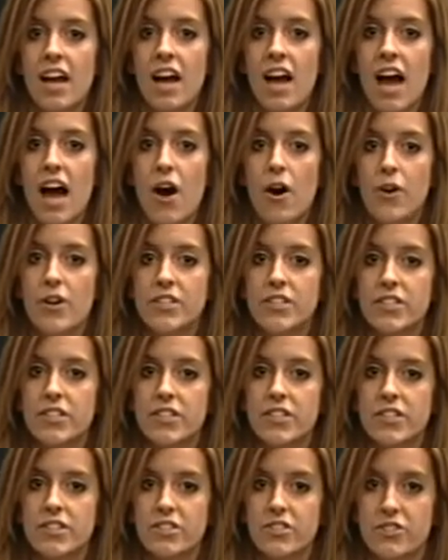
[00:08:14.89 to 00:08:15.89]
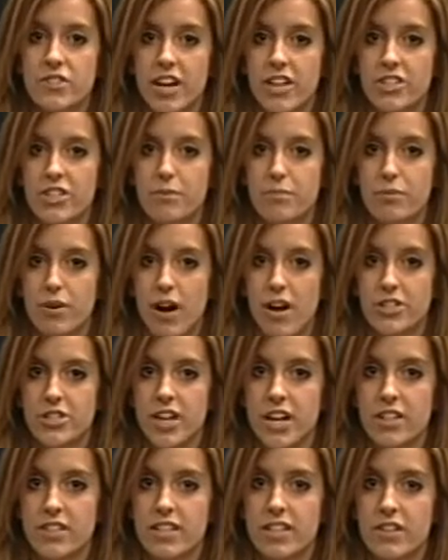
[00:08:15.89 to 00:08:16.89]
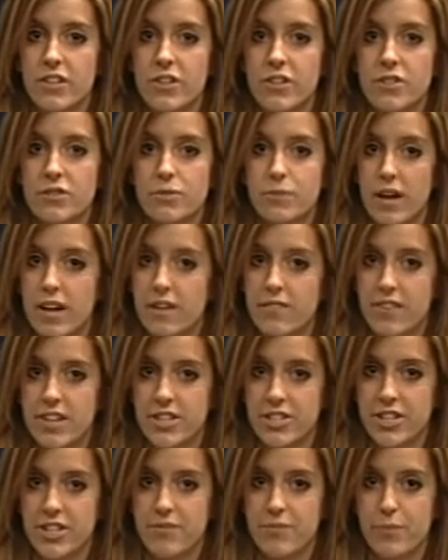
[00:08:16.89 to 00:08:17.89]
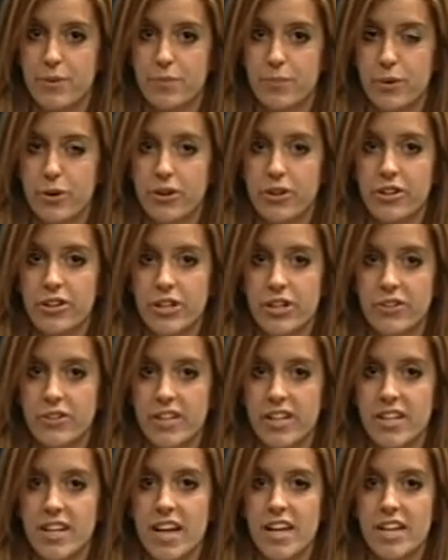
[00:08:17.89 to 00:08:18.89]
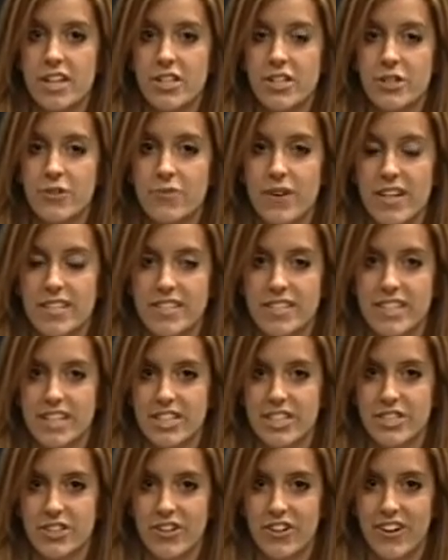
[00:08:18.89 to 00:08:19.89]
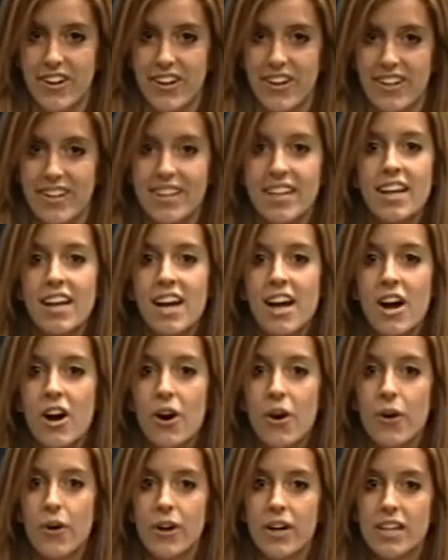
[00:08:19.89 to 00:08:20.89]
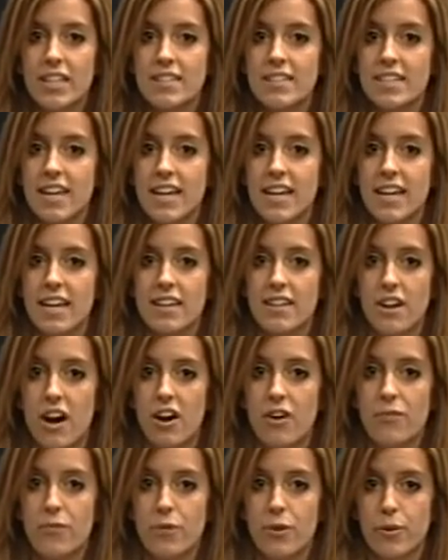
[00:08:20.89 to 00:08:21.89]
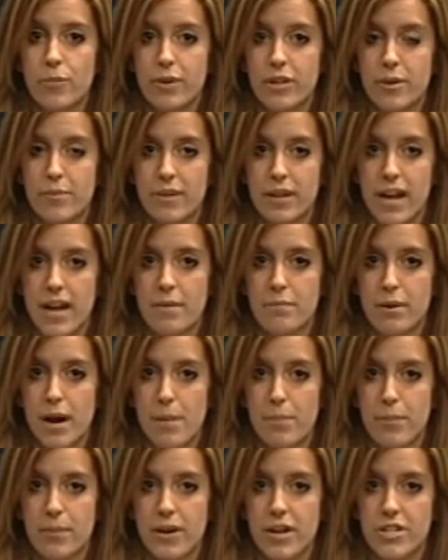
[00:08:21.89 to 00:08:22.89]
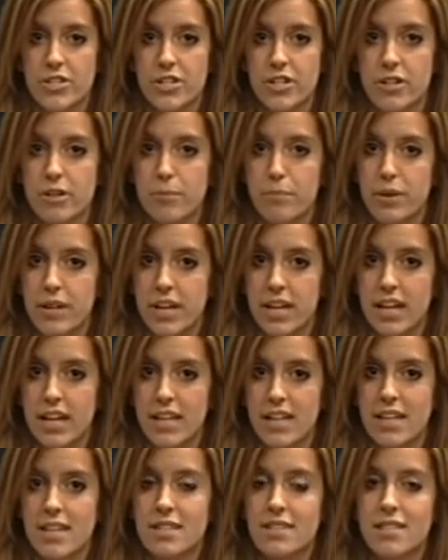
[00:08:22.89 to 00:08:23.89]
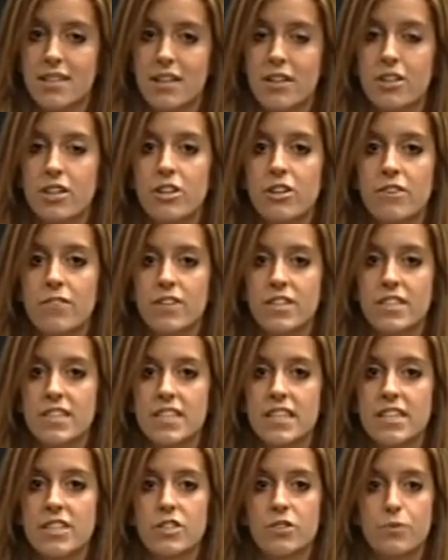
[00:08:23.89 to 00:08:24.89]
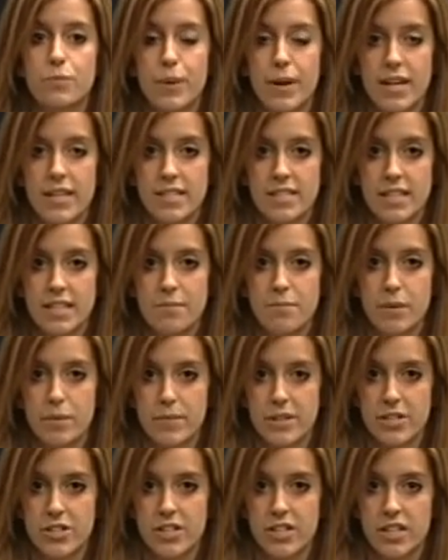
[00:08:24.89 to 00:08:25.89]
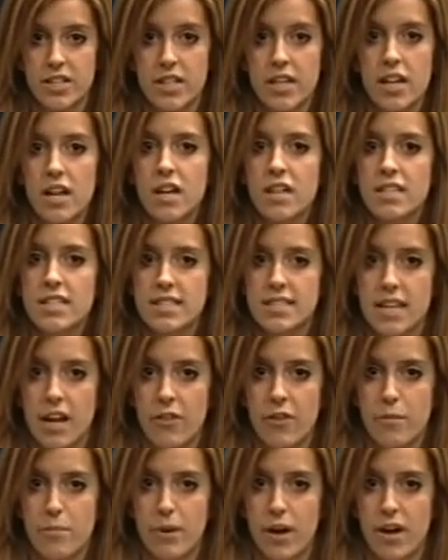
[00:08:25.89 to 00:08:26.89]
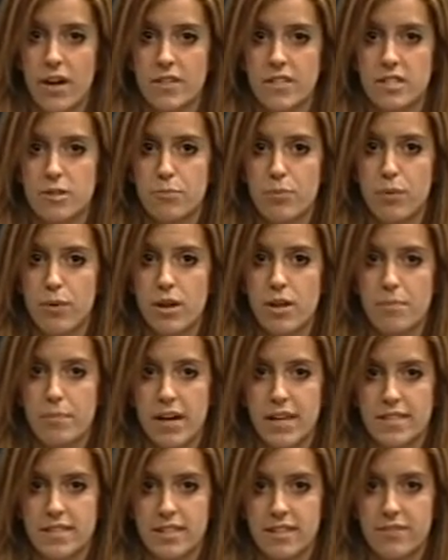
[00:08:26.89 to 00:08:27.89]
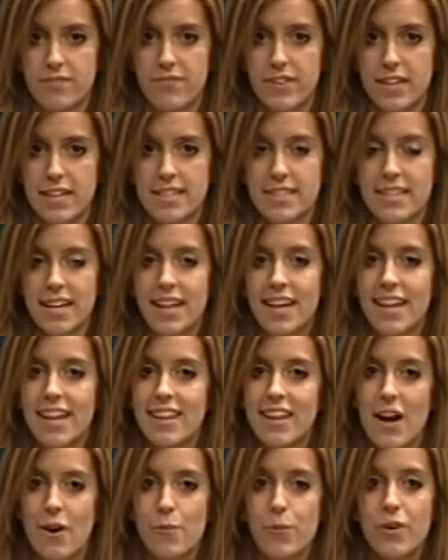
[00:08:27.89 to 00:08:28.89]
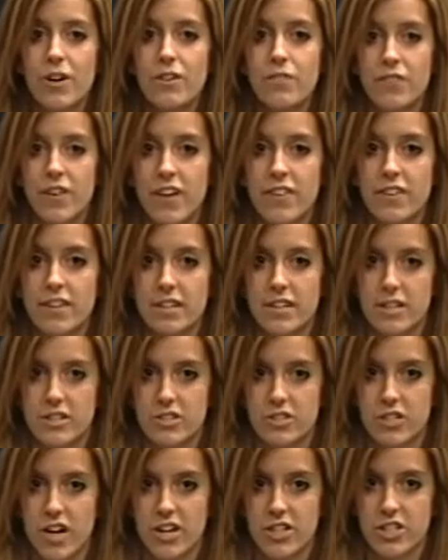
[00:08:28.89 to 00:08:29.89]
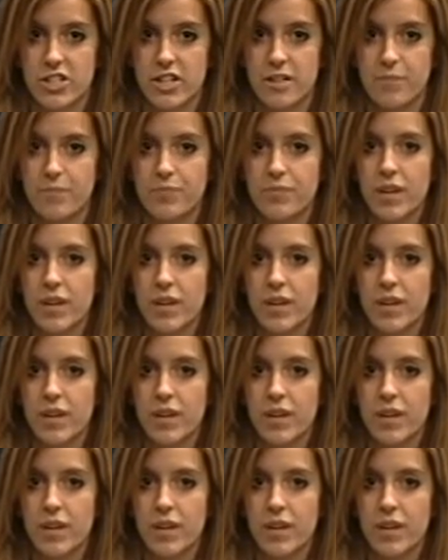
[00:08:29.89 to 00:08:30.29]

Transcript: OSU's construction project includes renovation of Memorial Union and a new residential hall. Oregon State cannot formally begin preparation or planning until the university is granted permission to sell the bond supported by student fees that would fund the construction.